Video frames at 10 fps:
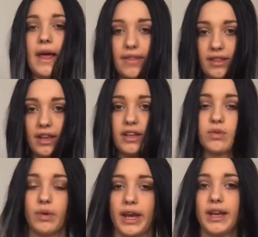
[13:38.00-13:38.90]
These
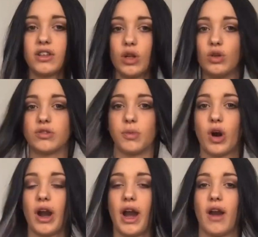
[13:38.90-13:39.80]
wigs lose
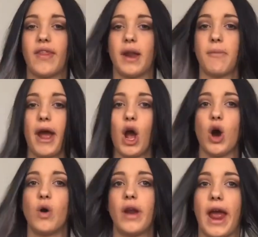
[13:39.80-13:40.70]
more hair than my
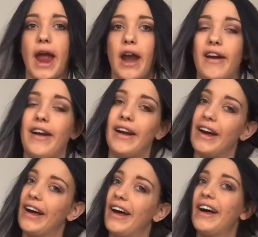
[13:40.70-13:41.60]
own hair.
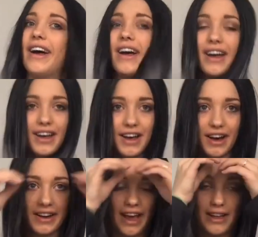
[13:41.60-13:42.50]

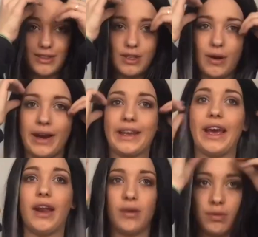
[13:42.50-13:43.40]
Okay, so
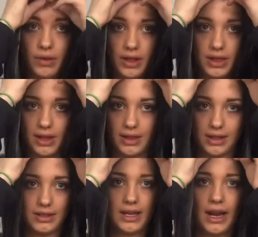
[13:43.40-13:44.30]
again, with
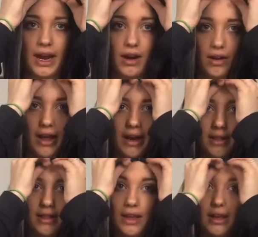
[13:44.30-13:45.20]
this hairline
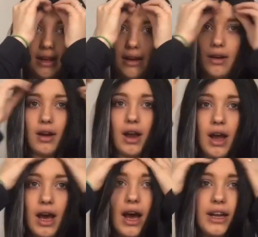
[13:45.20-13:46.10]
thing here,
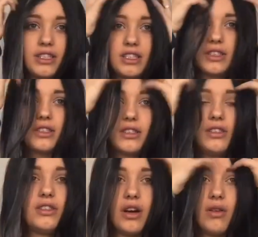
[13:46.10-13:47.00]
I just
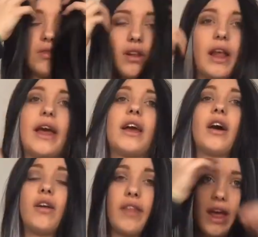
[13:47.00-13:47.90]
don't like
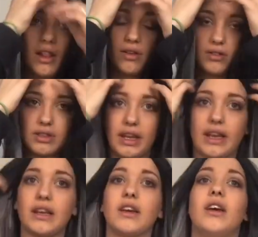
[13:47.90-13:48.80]
how that looks.
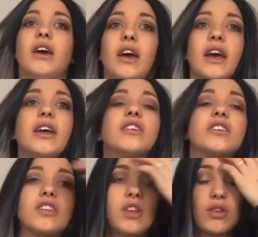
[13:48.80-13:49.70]
Like, it
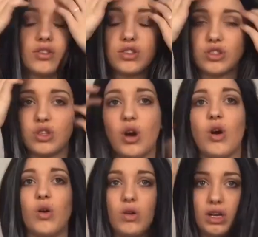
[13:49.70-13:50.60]
just looks
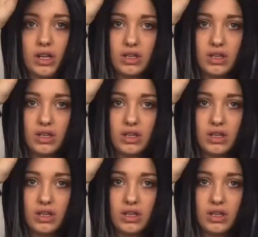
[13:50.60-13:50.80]
so,